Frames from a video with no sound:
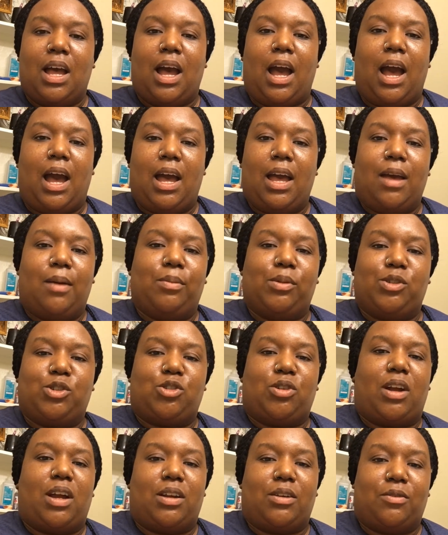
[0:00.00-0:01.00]
I have been
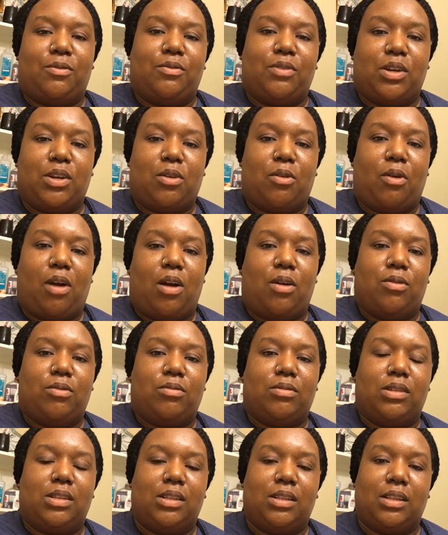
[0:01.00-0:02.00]
trying to figure
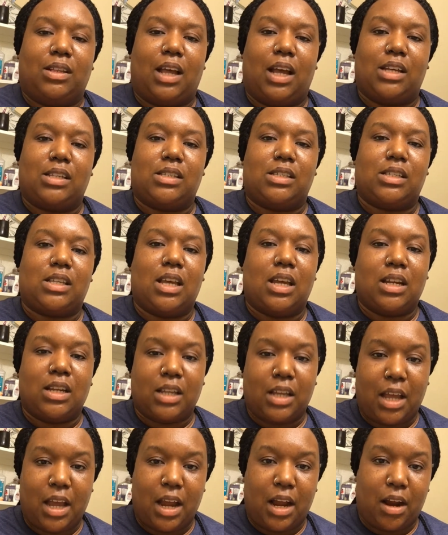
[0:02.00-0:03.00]
out, like,
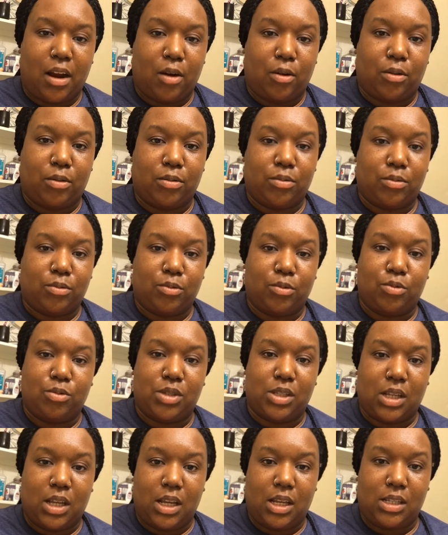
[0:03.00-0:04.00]
skincare
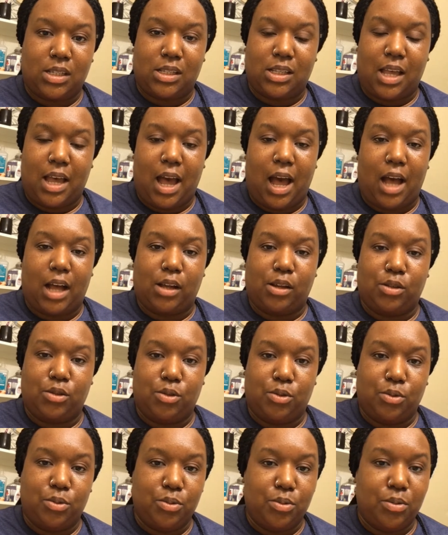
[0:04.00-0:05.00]
routines that I could
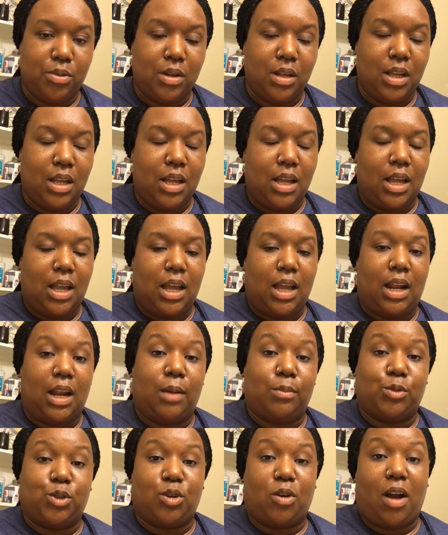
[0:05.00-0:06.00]
do, and
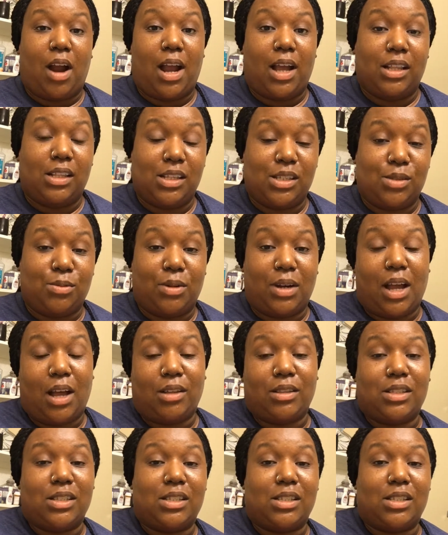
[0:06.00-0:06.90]
I'm trying this one out.